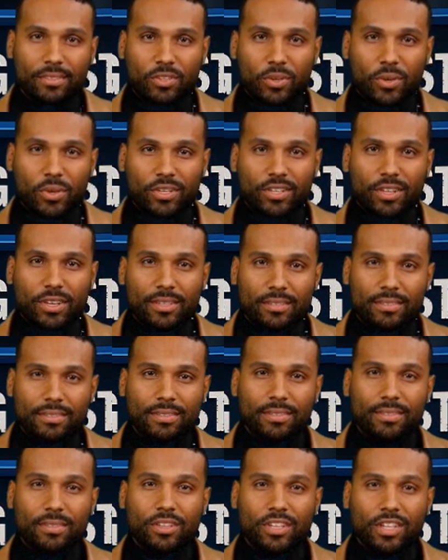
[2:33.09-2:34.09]
Georgia,
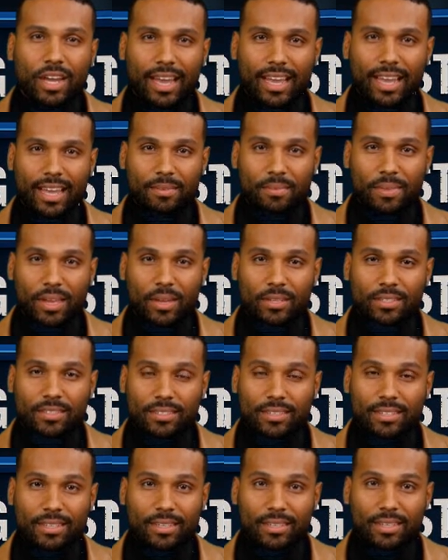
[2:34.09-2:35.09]
Cheyenne
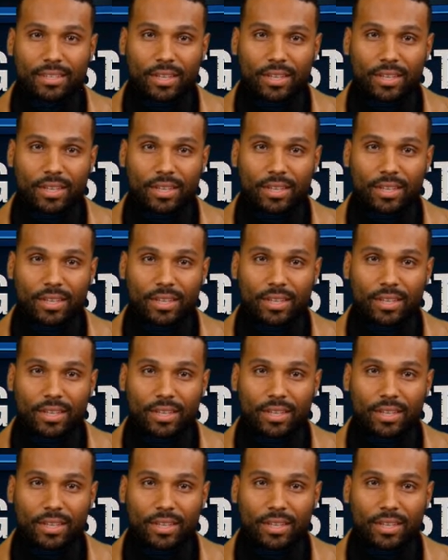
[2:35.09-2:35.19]
Mountain,